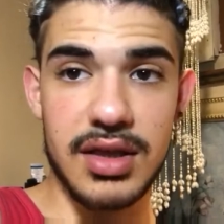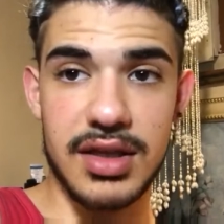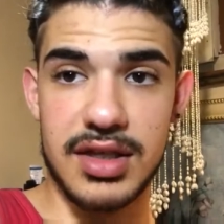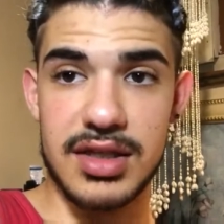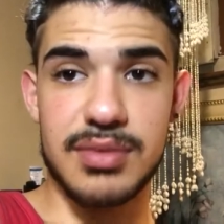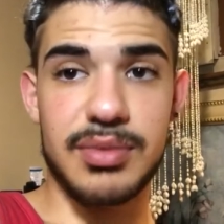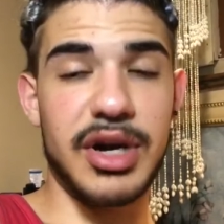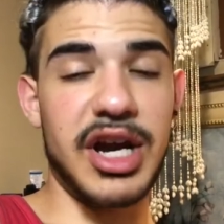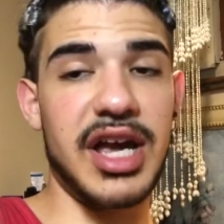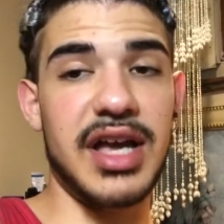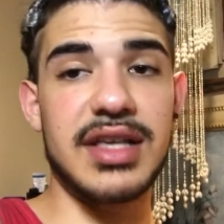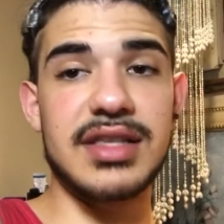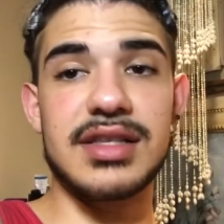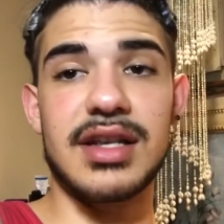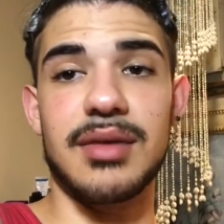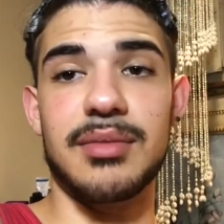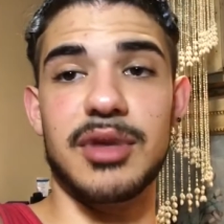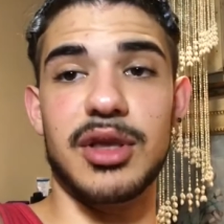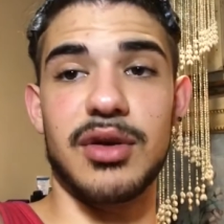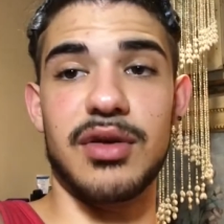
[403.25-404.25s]
these braids.
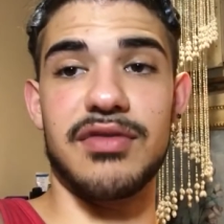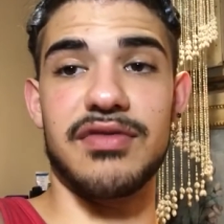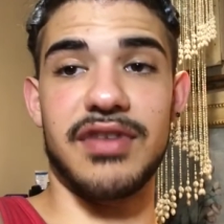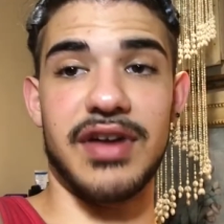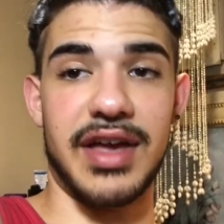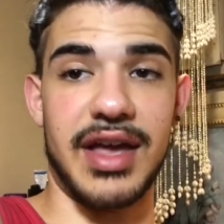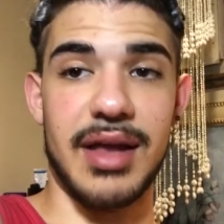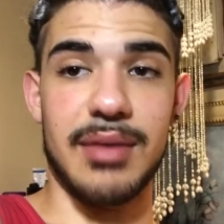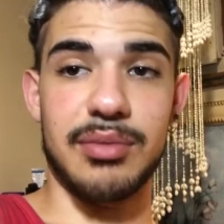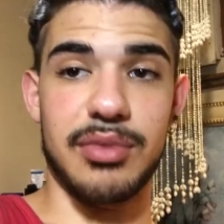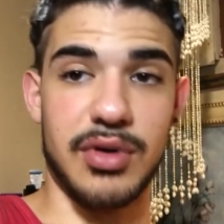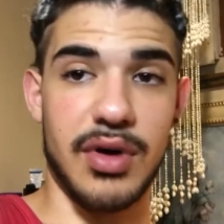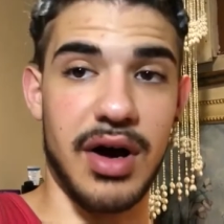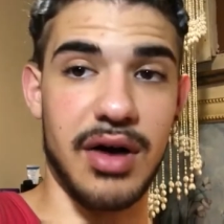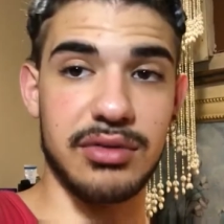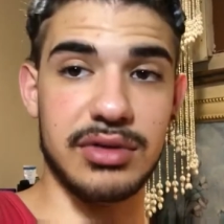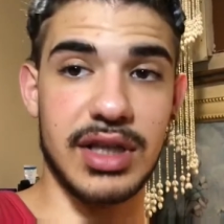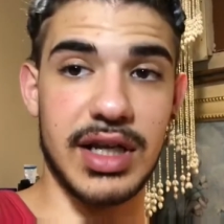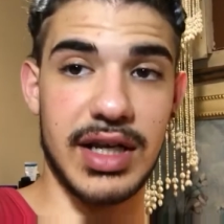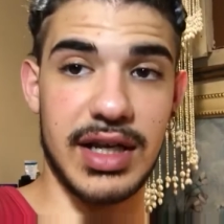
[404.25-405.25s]
Let me know if I help you
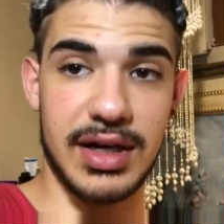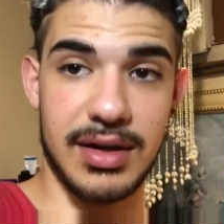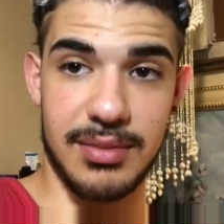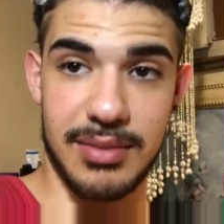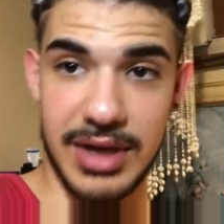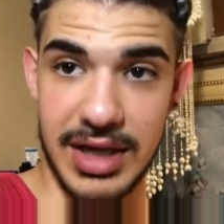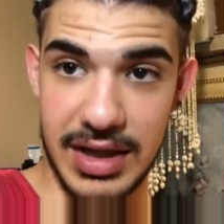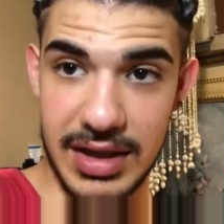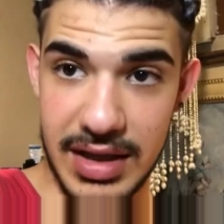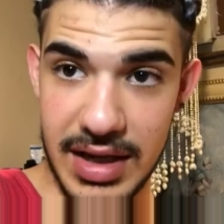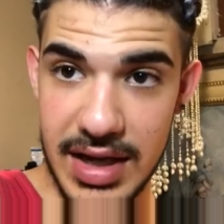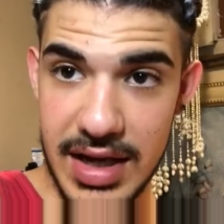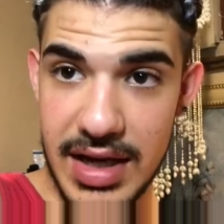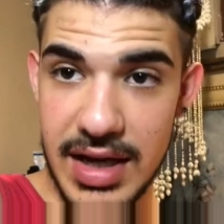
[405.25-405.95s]
out a little bit,